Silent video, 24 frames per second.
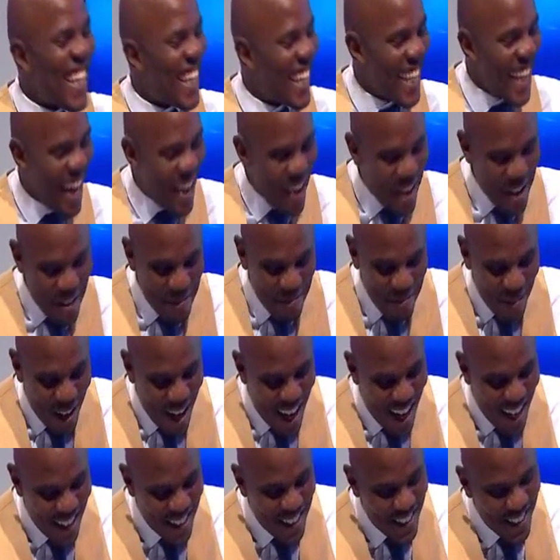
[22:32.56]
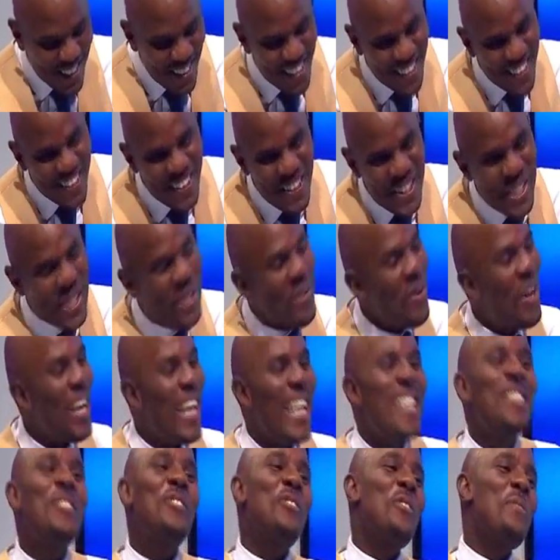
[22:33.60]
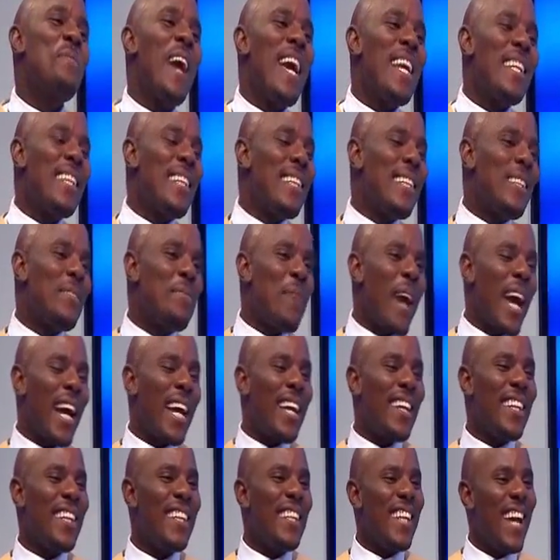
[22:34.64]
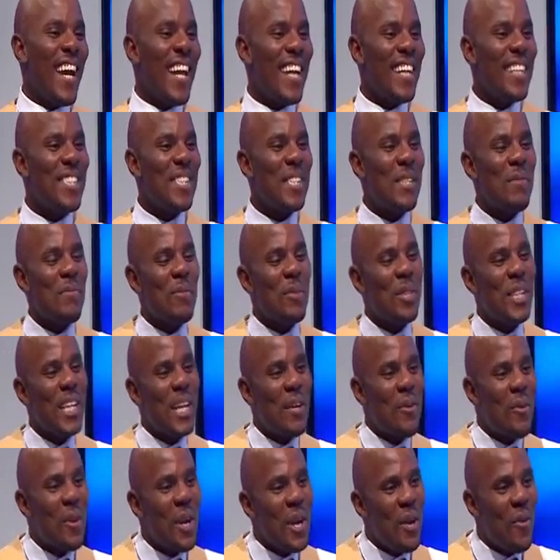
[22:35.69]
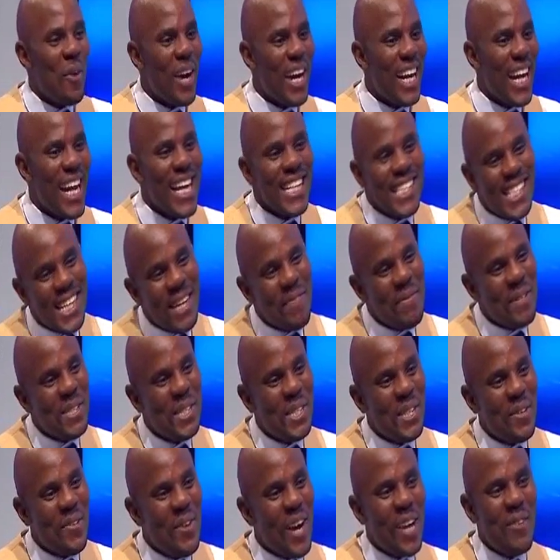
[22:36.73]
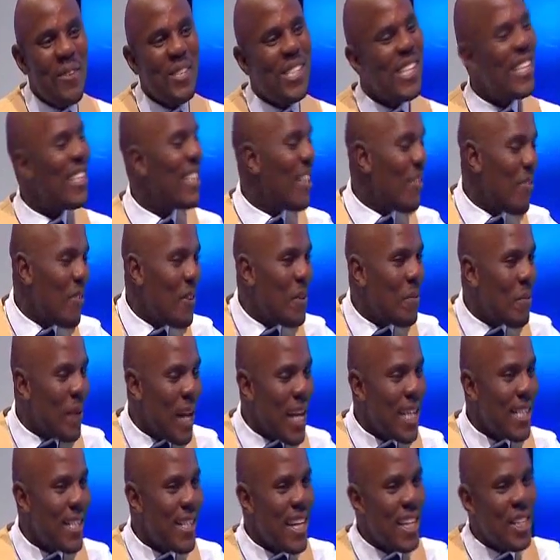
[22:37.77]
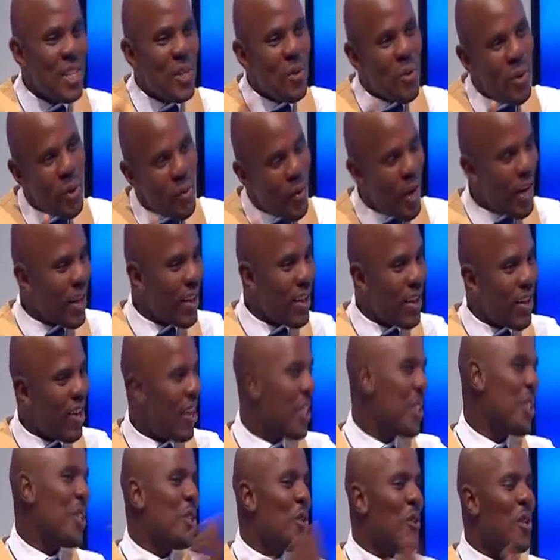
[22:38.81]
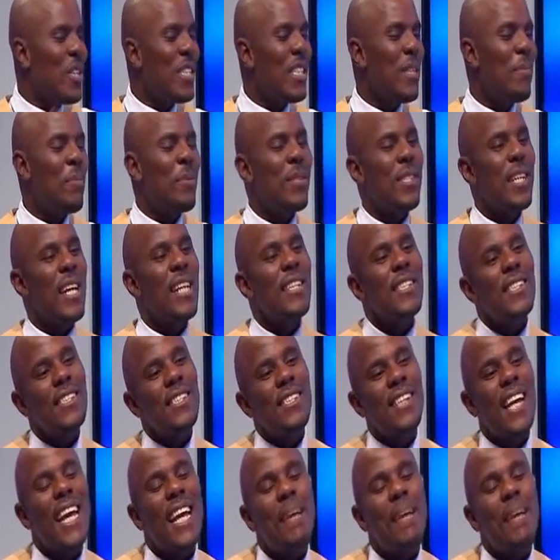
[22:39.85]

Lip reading: Gareth Brown, you were instrumental back in the day in Simunye We Are One. SABC One was a different place then. You were one of the continuity presenters